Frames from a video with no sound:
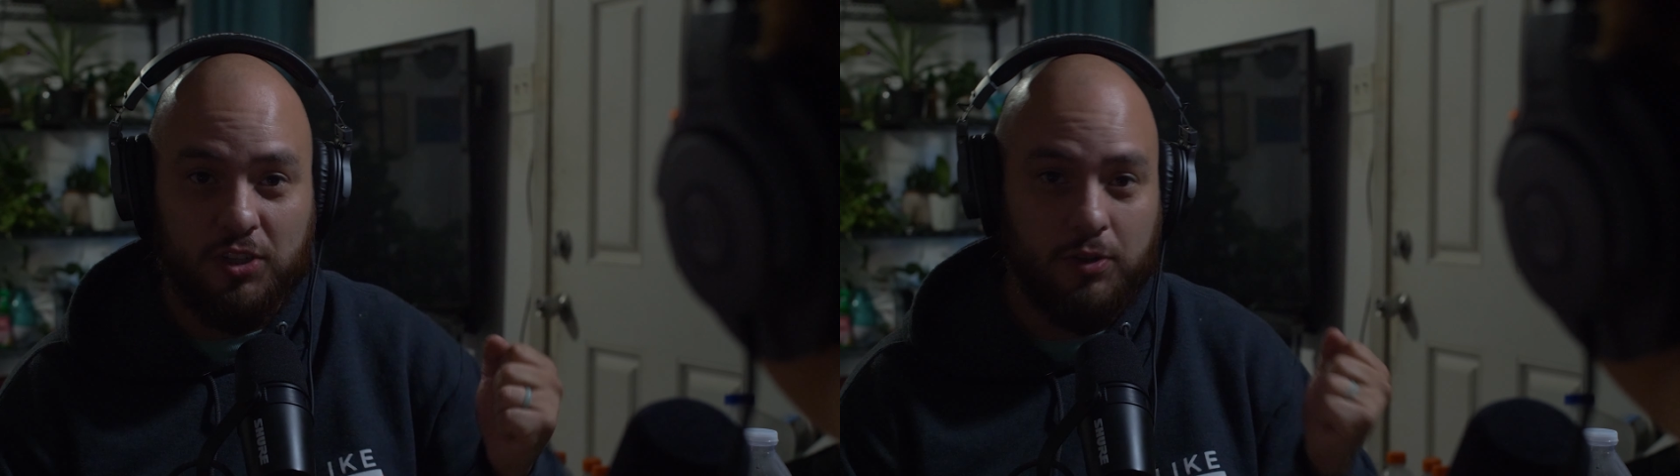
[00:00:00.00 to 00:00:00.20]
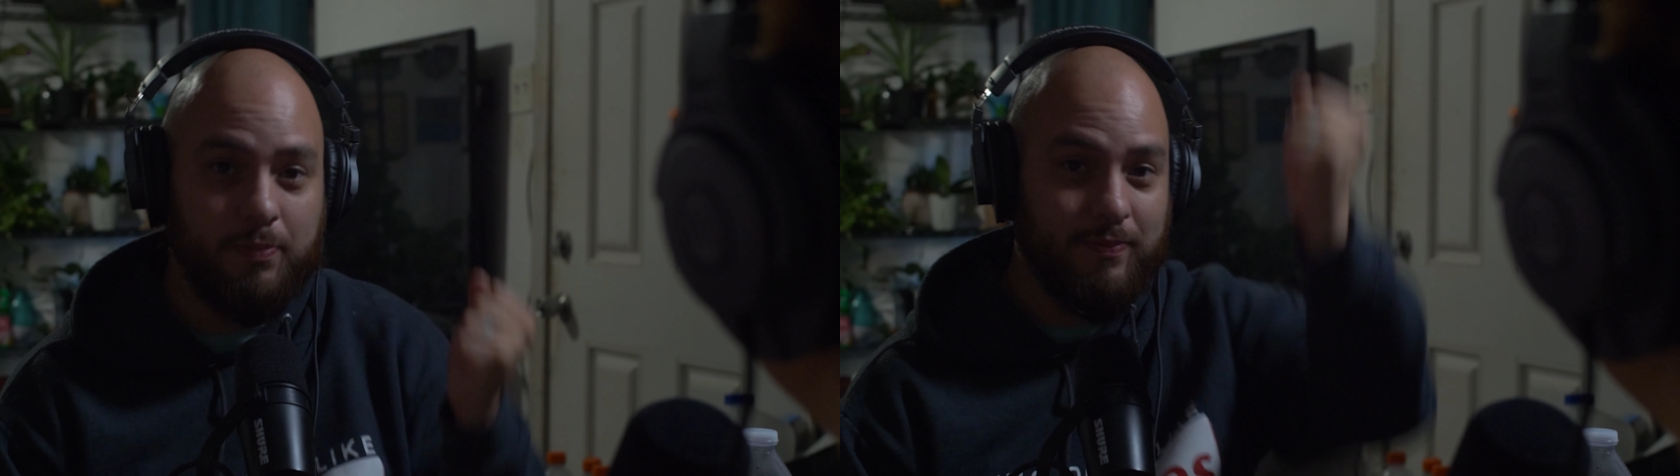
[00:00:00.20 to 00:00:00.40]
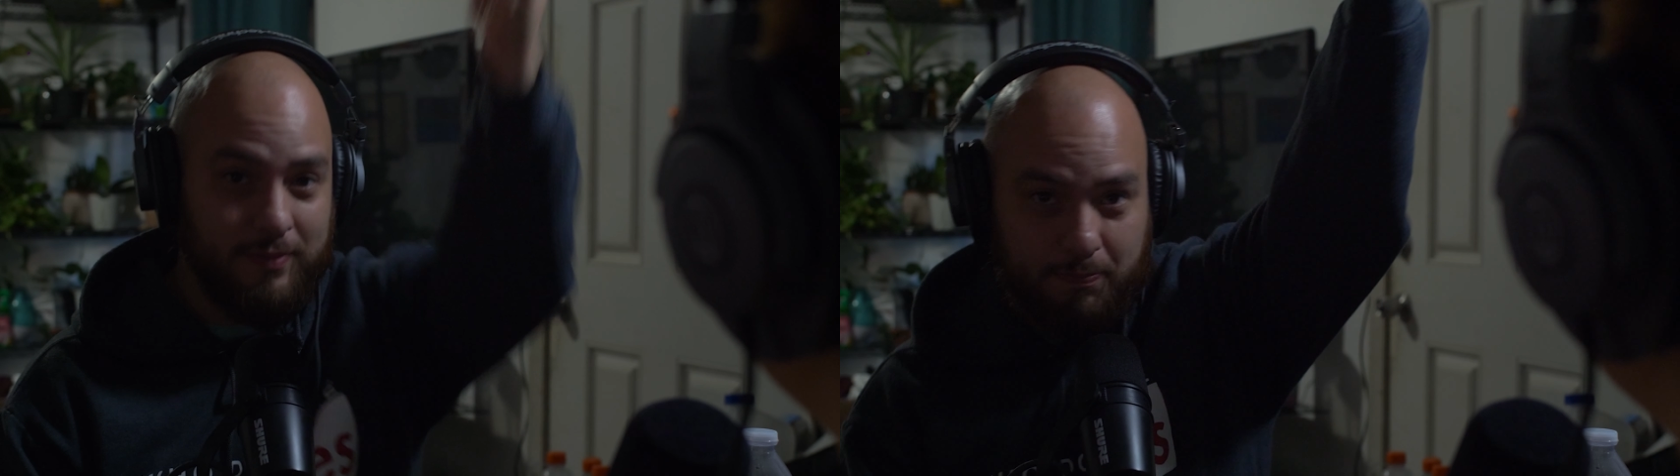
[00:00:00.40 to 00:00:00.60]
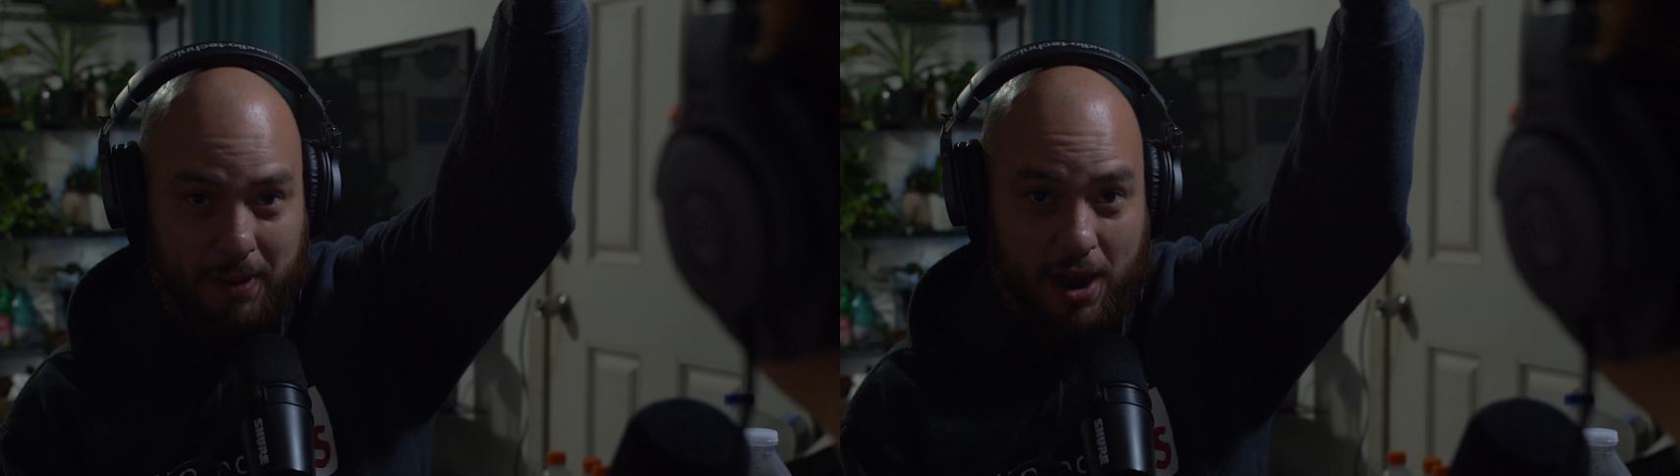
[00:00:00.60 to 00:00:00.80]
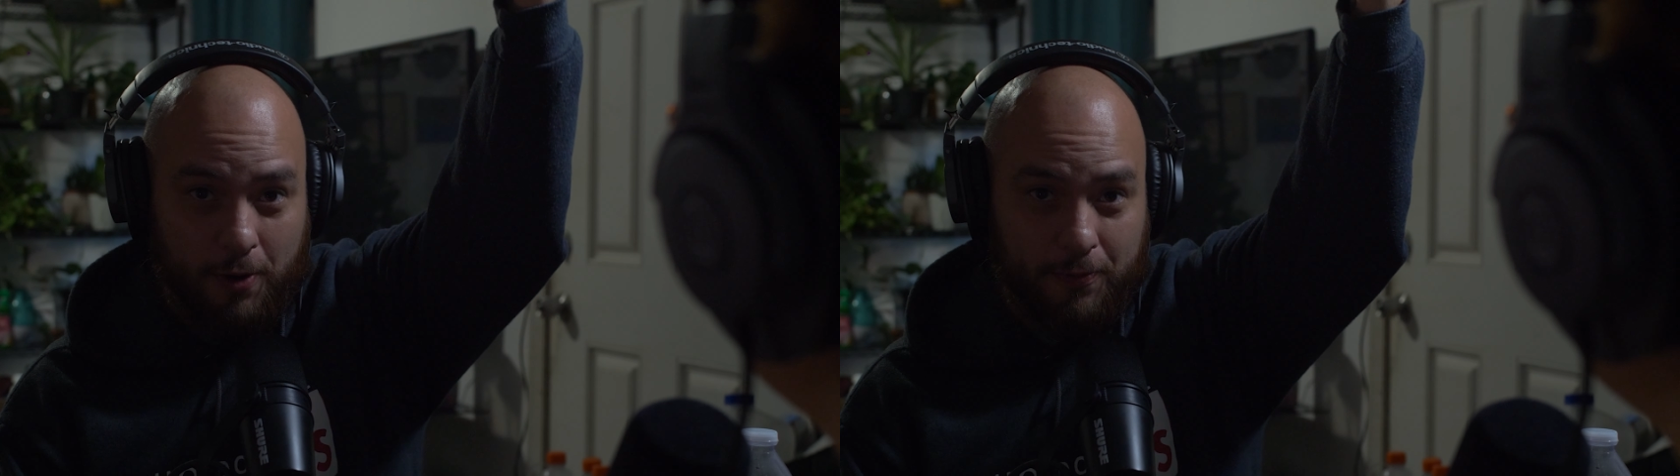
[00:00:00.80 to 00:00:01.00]
you
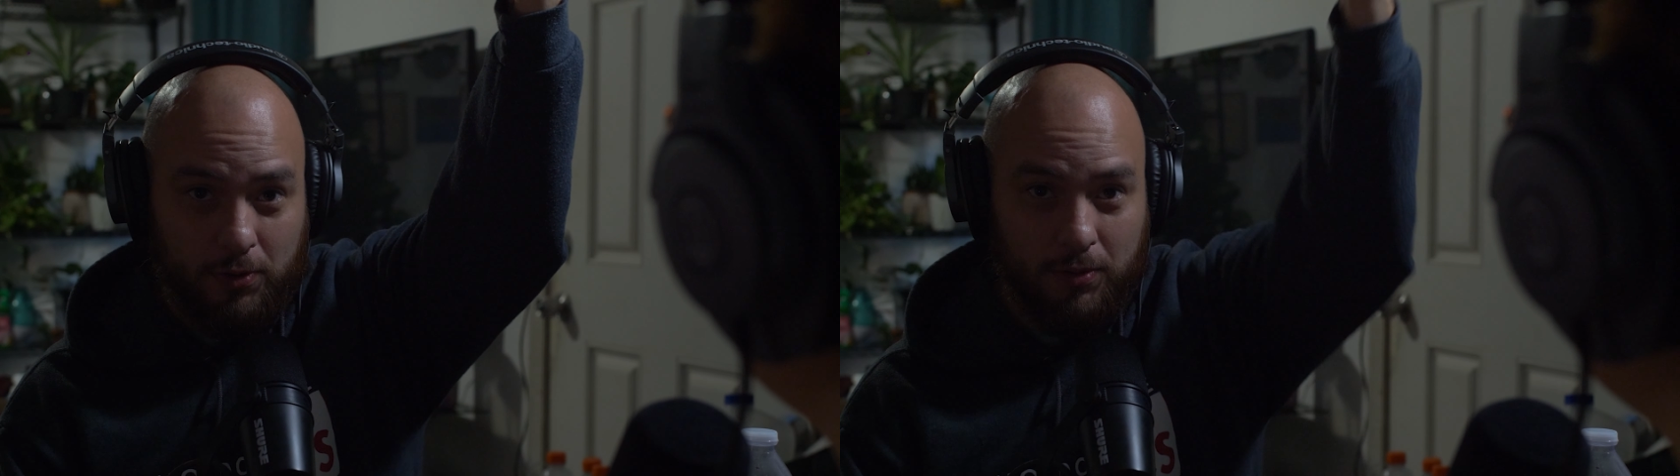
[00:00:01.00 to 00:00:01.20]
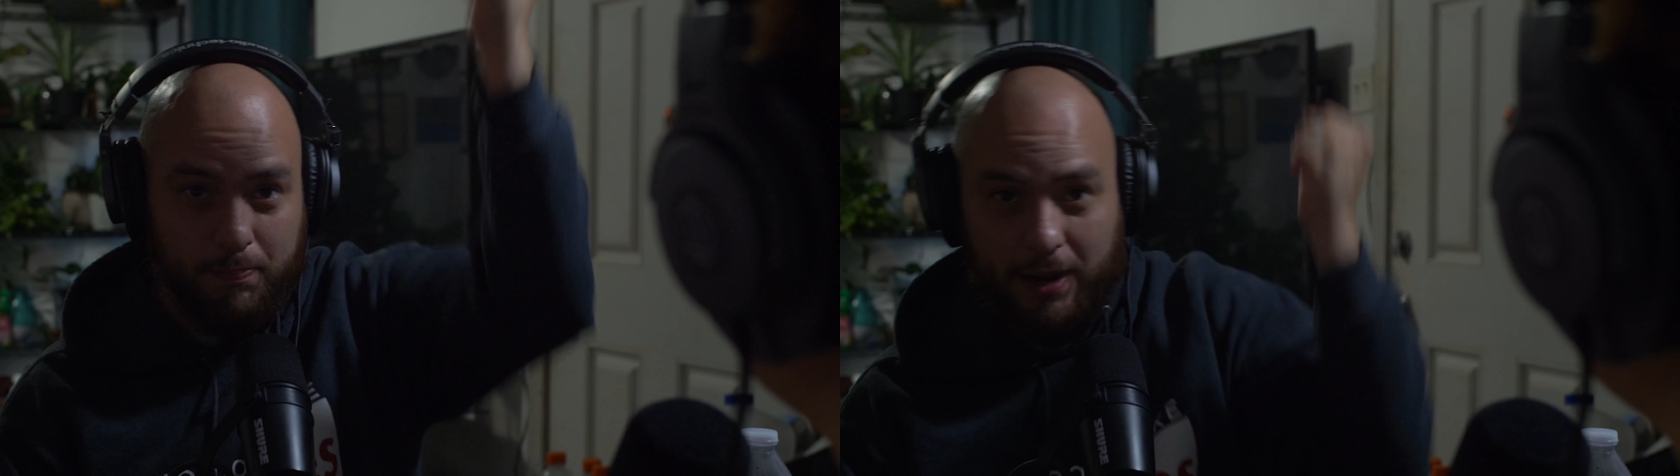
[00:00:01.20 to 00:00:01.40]
powerful,